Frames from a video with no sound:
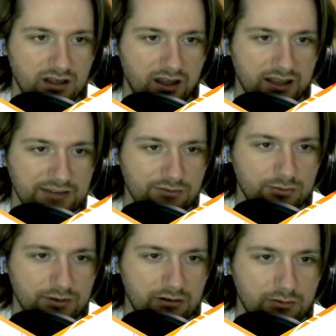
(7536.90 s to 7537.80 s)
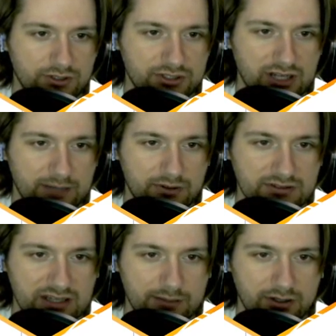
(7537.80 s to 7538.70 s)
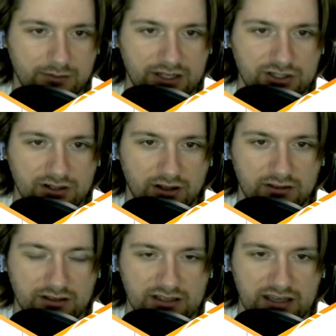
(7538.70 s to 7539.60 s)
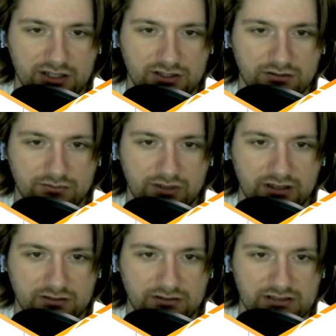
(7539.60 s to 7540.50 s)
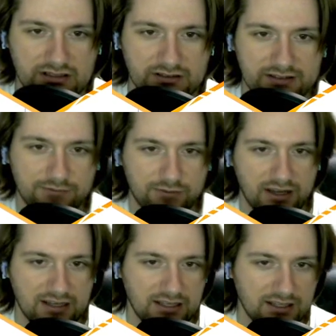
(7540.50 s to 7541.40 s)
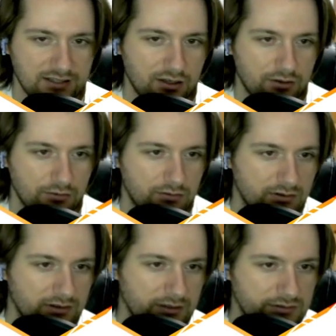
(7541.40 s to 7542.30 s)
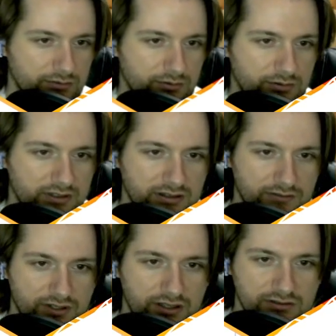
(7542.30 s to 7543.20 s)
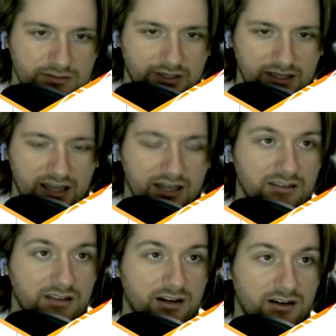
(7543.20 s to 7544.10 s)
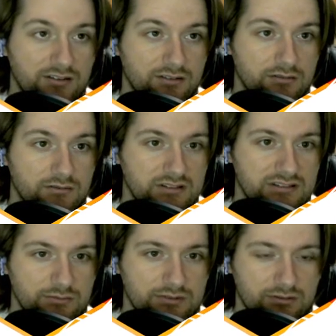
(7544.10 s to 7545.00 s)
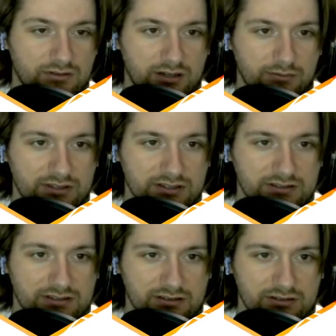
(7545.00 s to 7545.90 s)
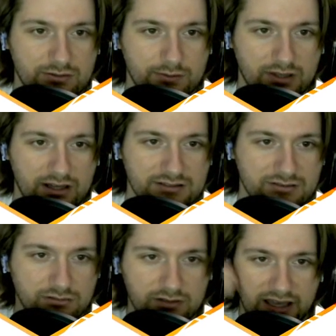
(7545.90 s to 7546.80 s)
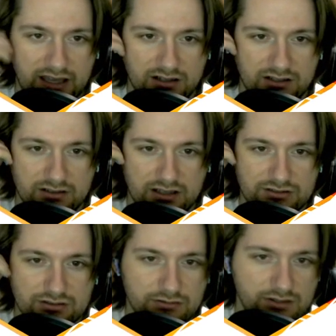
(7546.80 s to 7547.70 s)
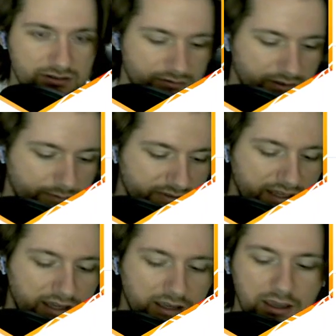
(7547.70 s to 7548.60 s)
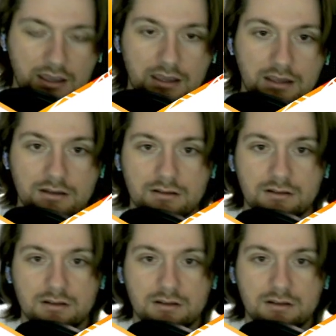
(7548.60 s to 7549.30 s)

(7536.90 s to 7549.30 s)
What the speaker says: I gave a 3-hour workshop on Zap automation and authentication recently for ADDO that was recorded, and the videos are being added there. So let's see what's going on with this. The script console add-on allows you to run scripts that can